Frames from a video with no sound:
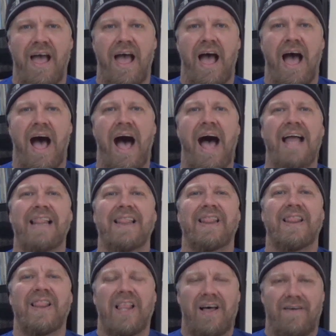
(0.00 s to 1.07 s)
I
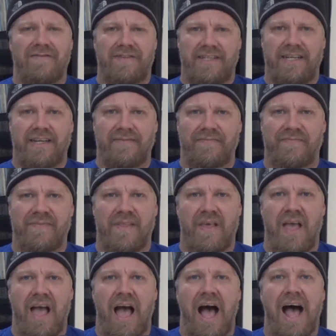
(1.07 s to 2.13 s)
loved it.
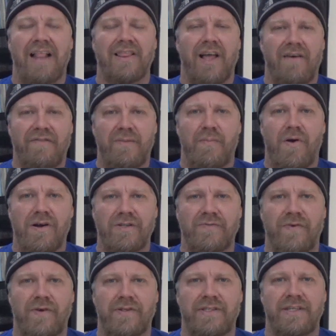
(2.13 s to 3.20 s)
I love the Mars
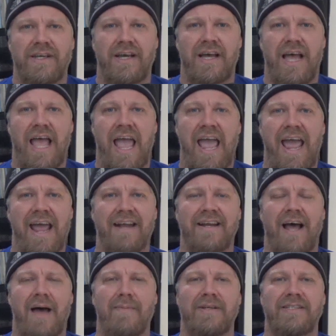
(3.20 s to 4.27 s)
Volta, and
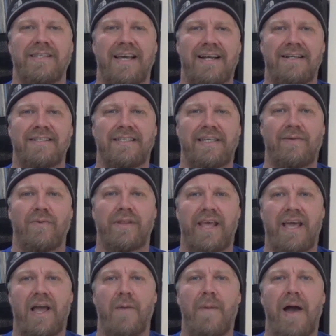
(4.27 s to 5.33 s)
I'm excited to see what they
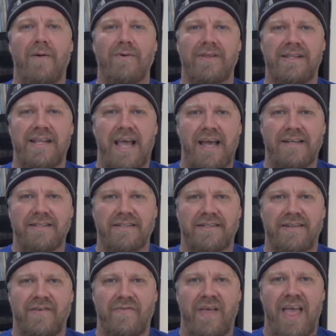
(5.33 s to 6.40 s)
come out with next.
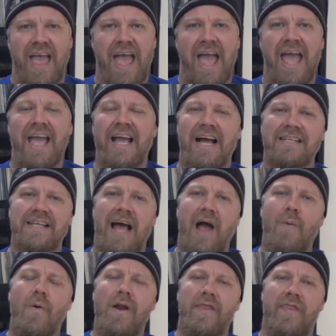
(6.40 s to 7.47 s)
Hey guys, I
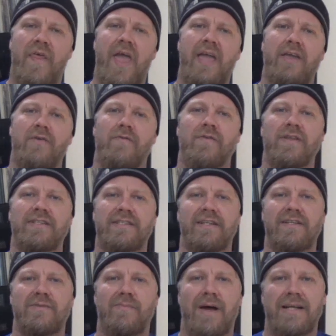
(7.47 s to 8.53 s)
want to thank you for listening
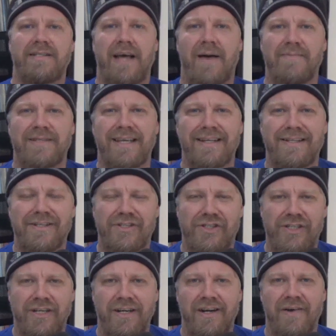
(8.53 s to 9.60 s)
to my top 10 this
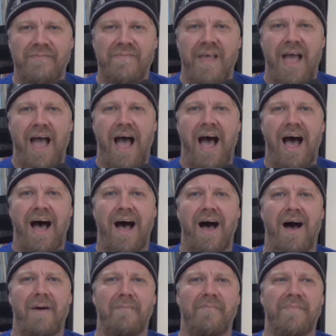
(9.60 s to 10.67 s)
year.
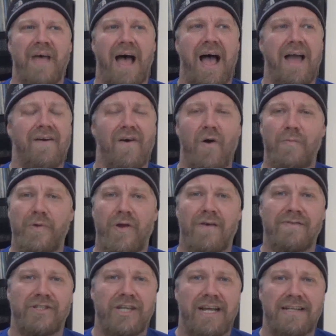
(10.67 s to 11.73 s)
I hope you have a
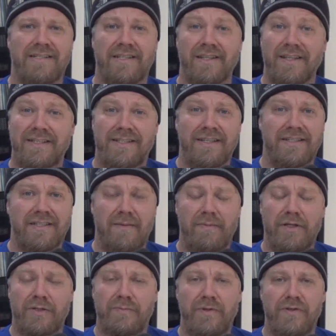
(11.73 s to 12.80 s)
chance to listen to some of
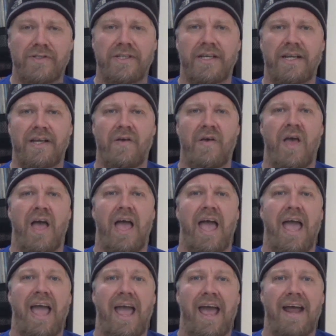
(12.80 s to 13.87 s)
this music,
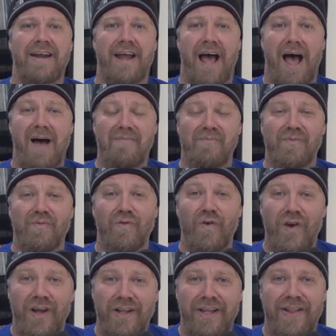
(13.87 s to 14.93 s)
and I'm
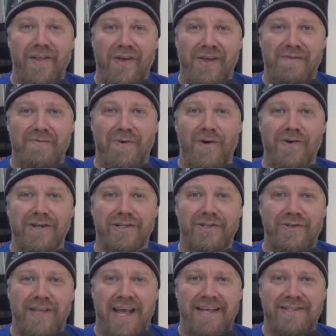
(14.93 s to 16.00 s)
really looking forward to
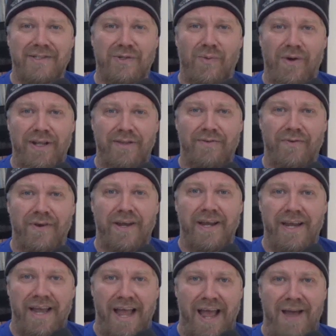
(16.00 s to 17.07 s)

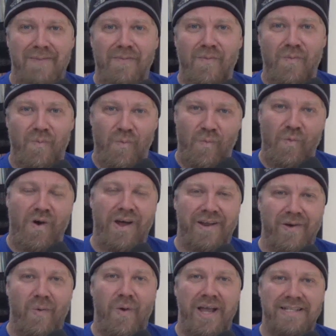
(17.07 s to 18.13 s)
2023 and what
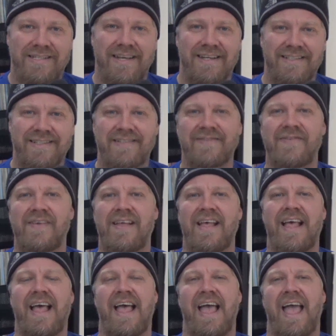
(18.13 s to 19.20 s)
awaits us.
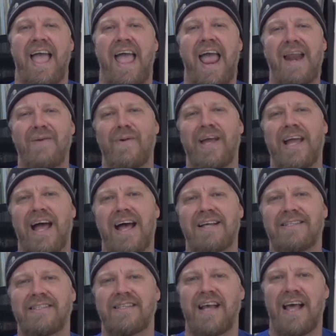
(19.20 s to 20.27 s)
Anyway,
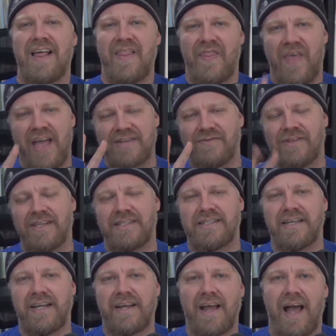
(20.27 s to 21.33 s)
guys, thanks for
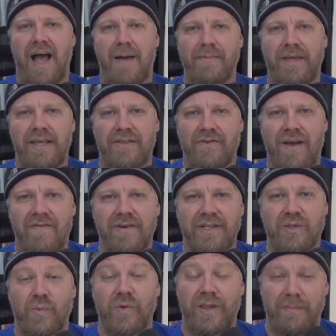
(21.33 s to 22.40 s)
listening. I'm Keith
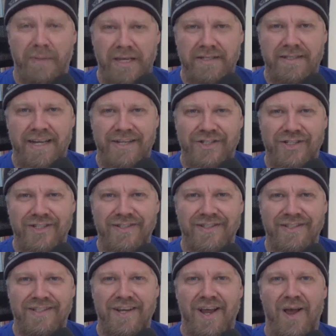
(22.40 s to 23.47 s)
Grevenitz with The Beat
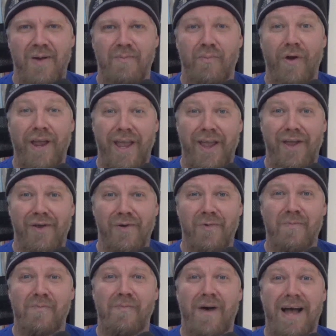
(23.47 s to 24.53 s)
Sessions, bringing you
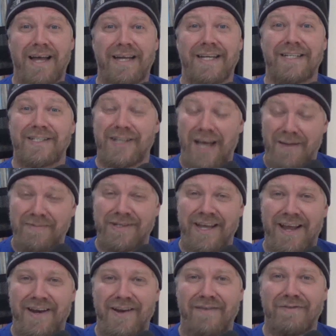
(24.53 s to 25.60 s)
my top
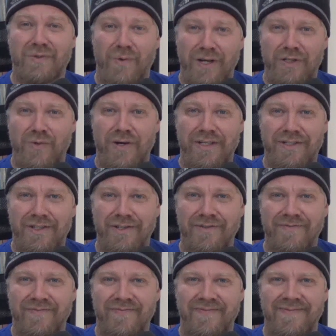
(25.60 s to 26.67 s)
10 of 2022.
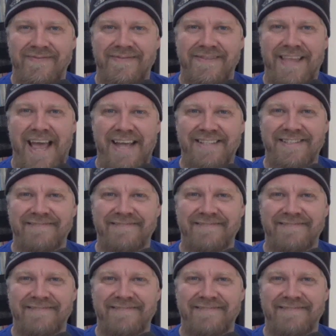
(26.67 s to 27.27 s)
Thanks.